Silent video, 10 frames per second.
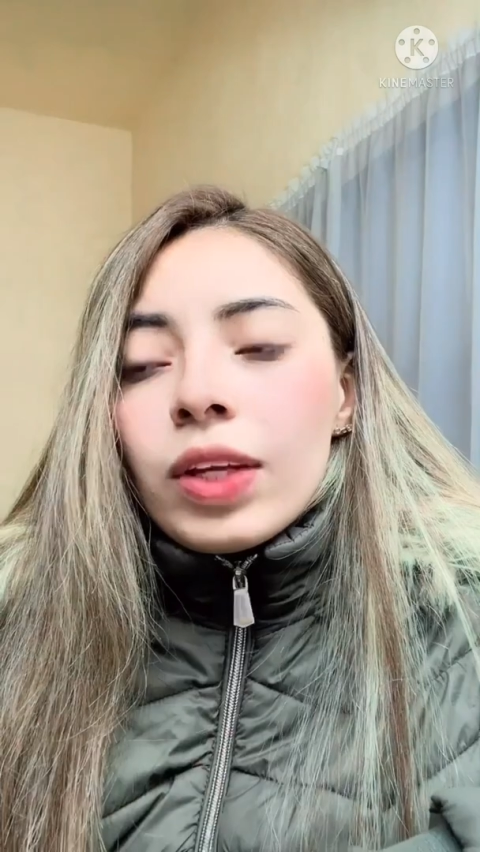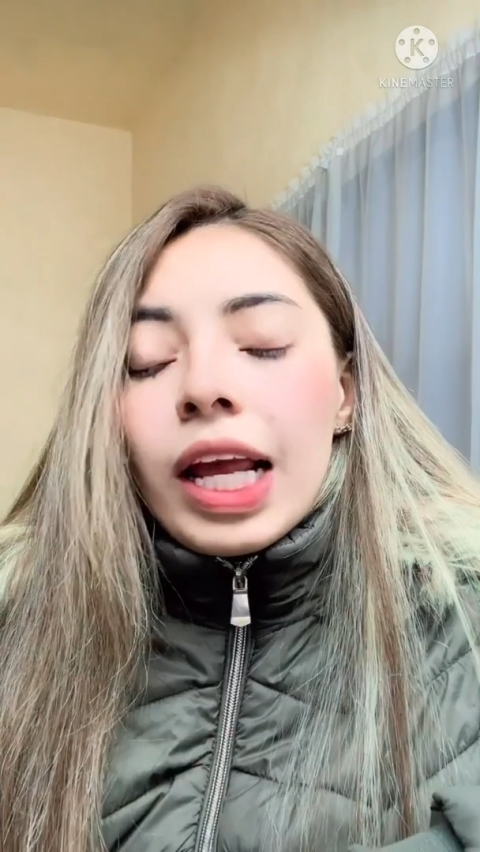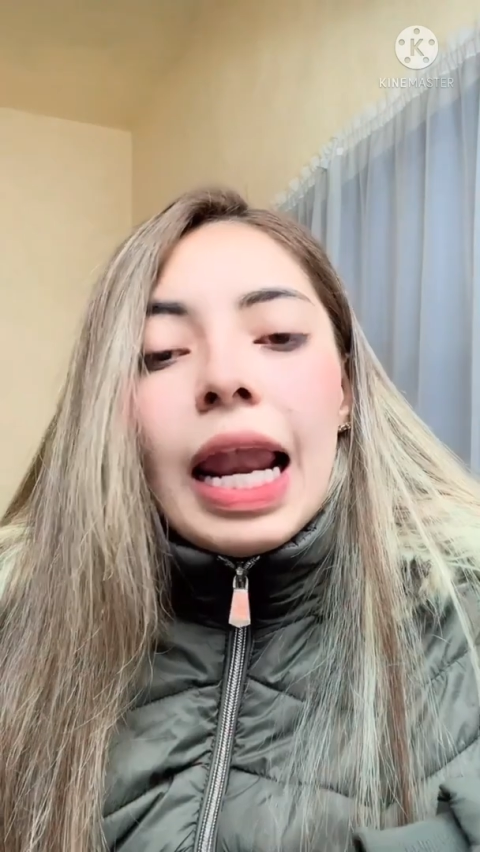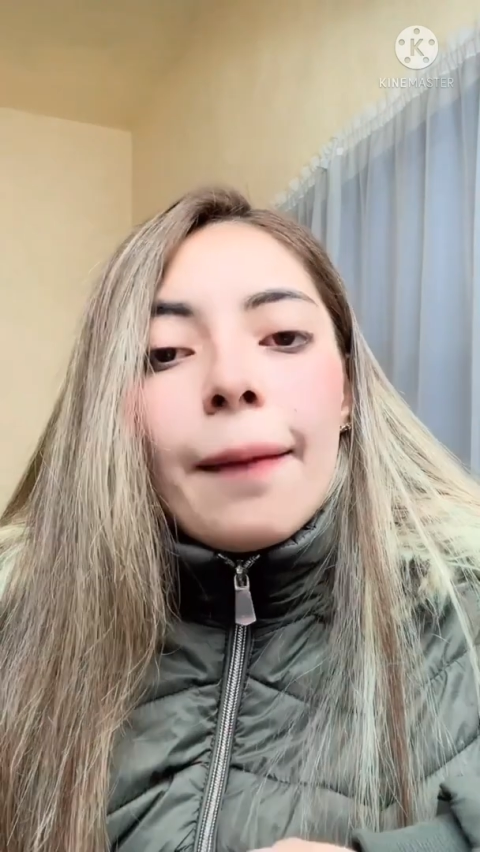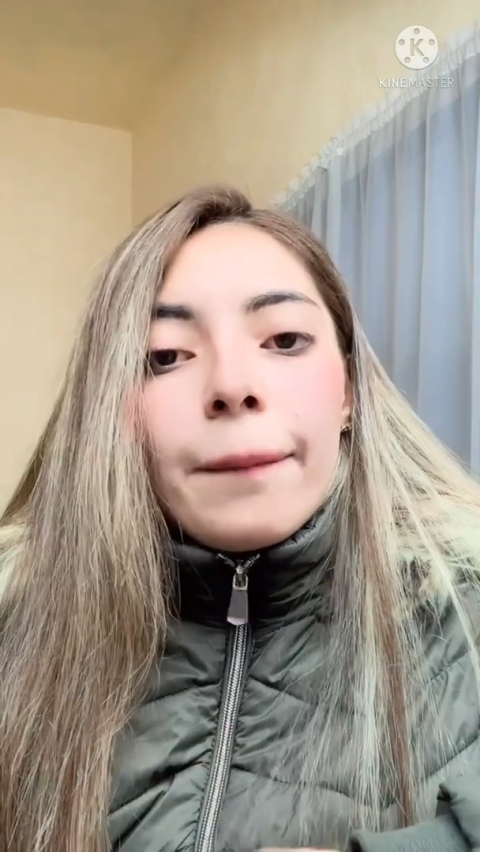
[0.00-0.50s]
the
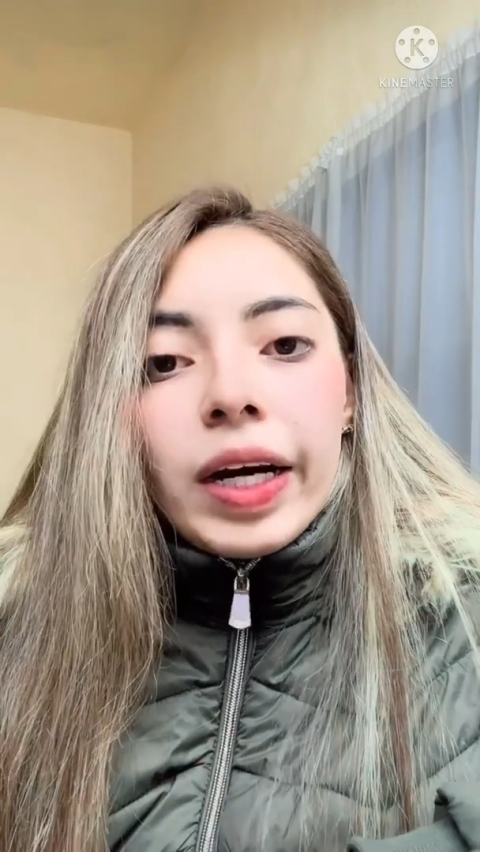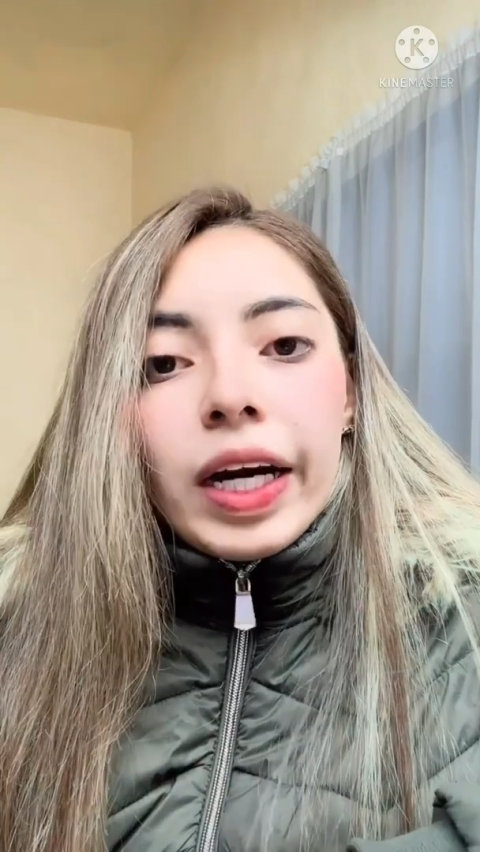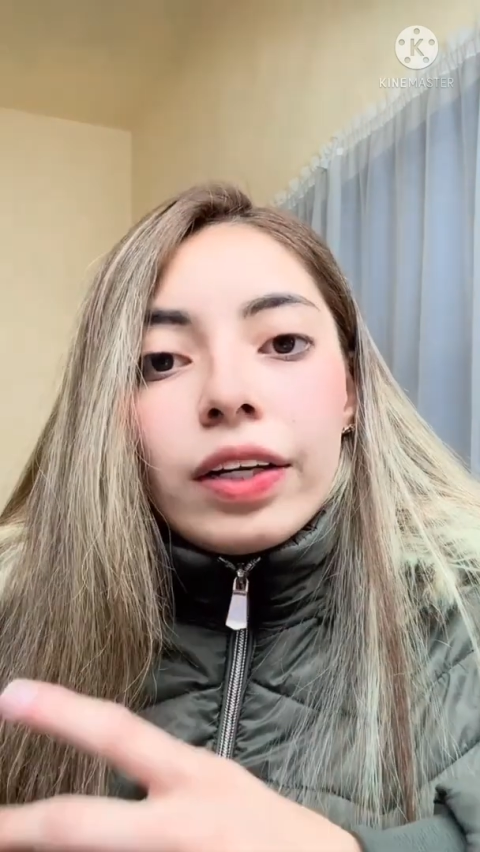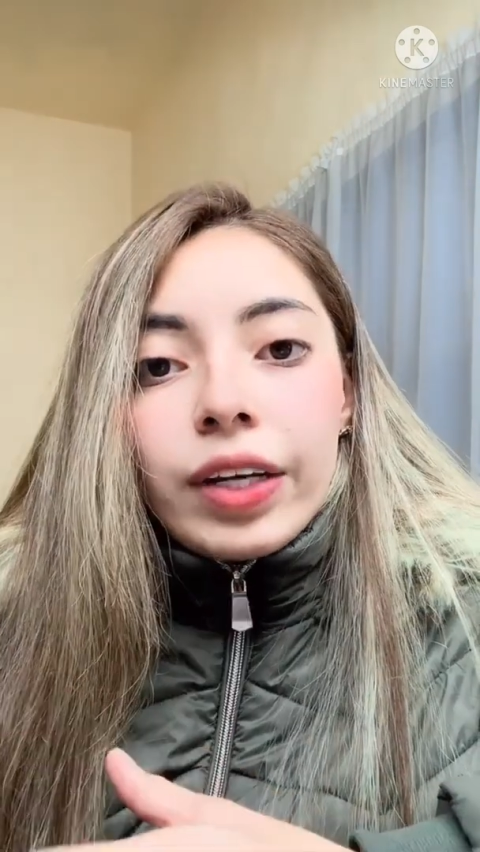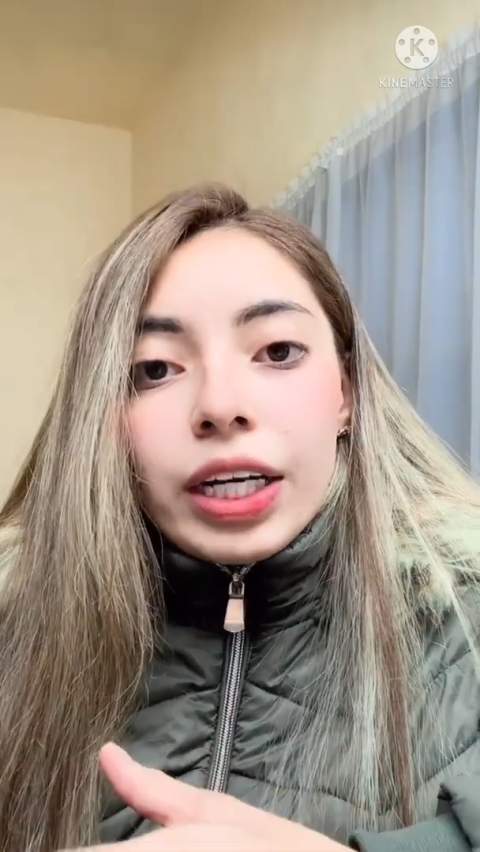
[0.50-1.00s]
La
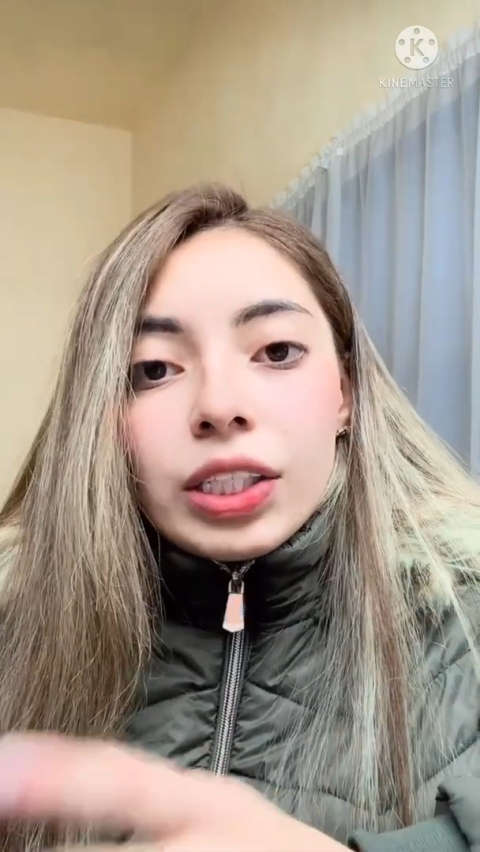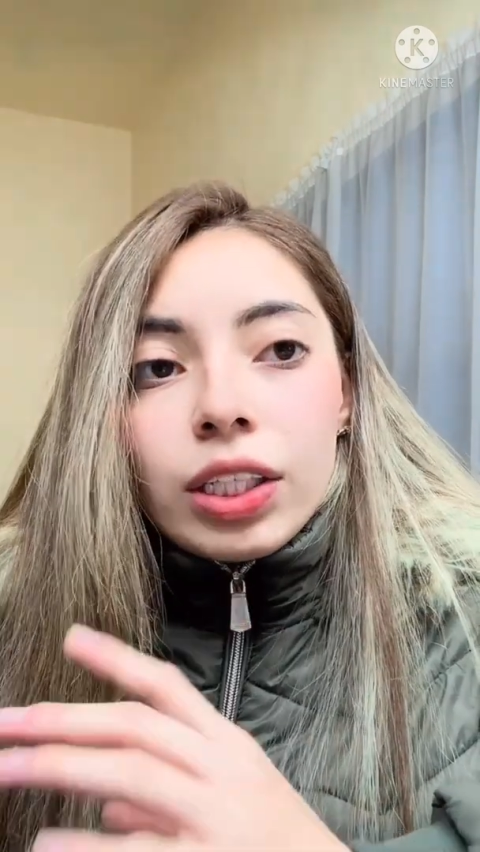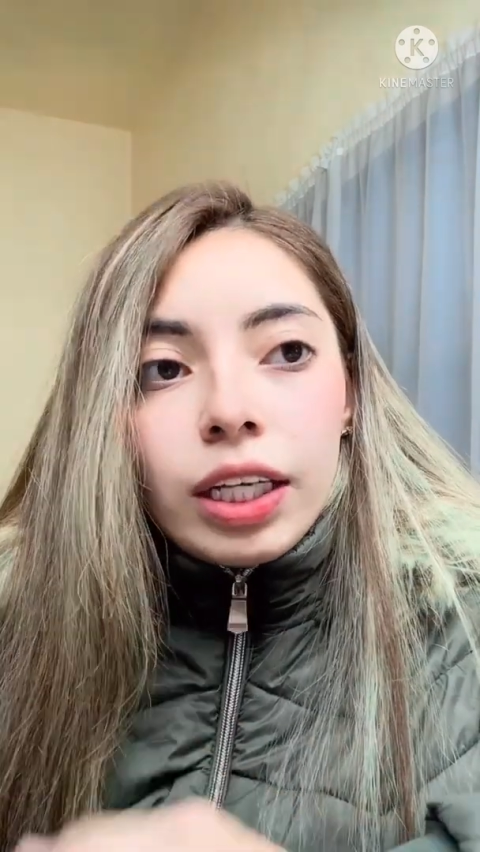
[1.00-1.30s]
Brea Ranch